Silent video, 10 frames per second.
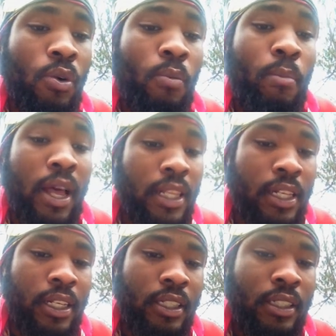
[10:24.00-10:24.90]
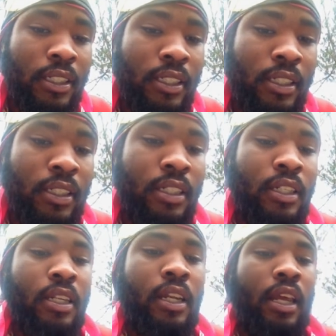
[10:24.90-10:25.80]
melanin
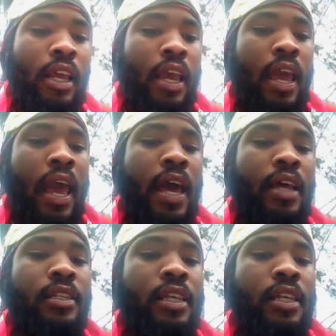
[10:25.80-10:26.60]
has